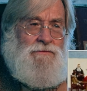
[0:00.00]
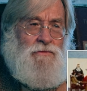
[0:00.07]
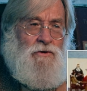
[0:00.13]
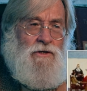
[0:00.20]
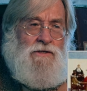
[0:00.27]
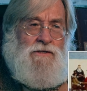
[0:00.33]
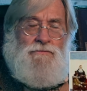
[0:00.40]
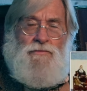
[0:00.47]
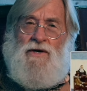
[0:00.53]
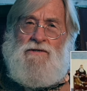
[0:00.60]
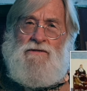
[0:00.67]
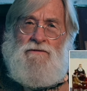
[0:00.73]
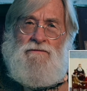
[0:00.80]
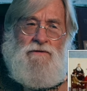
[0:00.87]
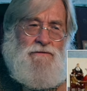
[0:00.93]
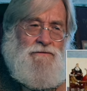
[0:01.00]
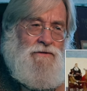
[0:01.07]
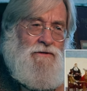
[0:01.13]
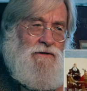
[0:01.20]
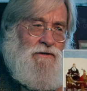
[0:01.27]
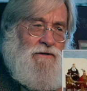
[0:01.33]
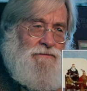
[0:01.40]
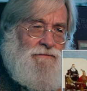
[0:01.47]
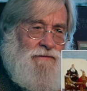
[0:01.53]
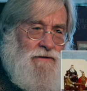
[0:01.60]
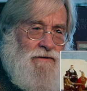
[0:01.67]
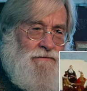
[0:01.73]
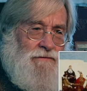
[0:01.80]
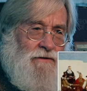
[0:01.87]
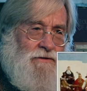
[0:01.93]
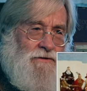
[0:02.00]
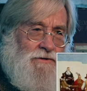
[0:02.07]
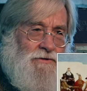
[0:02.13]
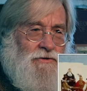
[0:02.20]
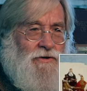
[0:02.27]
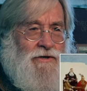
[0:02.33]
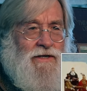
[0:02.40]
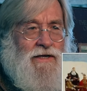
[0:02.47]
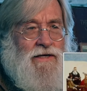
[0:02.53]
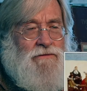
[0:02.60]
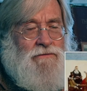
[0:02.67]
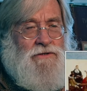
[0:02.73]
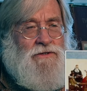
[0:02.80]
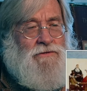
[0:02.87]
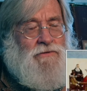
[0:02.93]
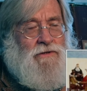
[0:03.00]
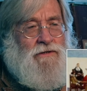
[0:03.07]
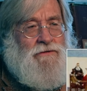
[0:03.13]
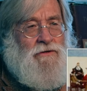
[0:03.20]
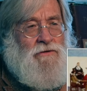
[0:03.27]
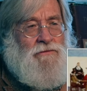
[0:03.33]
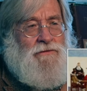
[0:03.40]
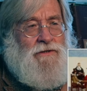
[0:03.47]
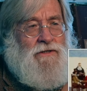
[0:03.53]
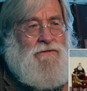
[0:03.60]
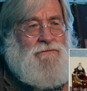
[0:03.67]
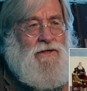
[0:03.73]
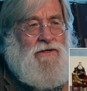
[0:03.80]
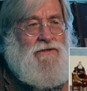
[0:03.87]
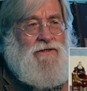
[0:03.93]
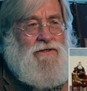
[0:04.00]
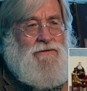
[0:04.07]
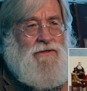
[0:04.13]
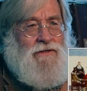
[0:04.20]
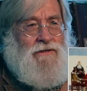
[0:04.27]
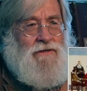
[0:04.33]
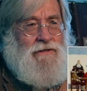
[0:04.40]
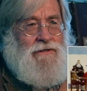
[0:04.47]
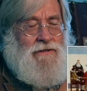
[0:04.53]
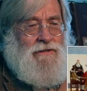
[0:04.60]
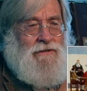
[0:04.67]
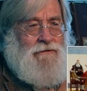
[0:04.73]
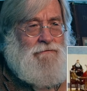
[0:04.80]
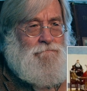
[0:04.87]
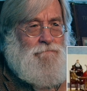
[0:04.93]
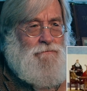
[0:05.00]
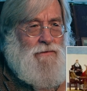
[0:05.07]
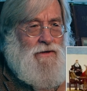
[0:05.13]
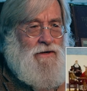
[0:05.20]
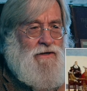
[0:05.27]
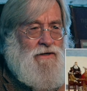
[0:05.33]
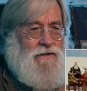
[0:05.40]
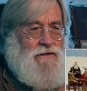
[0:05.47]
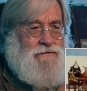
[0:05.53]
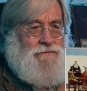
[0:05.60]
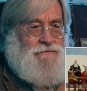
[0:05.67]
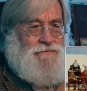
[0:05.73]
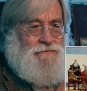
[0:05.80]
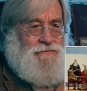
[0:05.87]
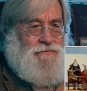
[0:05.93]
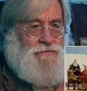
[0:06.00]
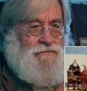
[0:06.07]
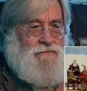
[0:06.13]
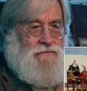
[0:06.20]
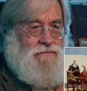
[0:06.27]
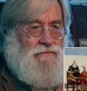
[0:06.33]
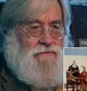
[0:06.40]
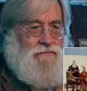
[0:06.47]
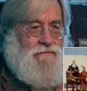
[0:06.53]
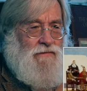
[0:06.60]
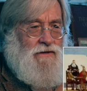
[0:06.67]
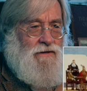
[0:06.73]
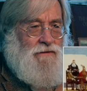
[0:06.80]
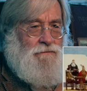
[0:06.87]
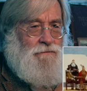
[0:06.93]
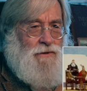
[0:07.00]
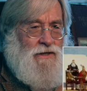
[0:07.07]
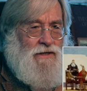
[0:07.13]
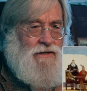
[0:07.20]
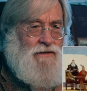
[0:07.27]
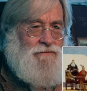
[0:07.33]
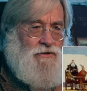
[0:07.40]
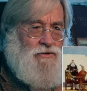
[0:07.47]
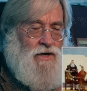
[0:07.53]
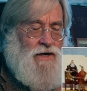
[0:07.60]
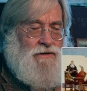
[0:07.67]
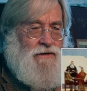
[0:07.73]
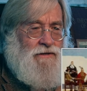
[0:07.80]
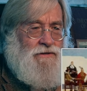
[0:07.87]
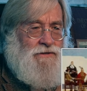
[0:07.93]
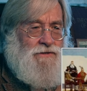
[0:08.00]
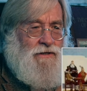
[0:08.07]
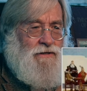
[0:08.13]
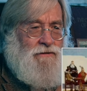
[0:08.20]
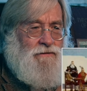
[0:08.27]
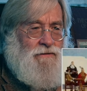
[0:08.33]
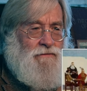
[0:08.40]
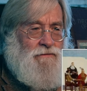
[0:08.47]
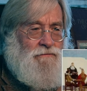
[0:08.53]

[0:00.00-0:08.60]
more expressive of your of your storyline, which is what the whole thing is about anyway. Uh, but if you're trying to understand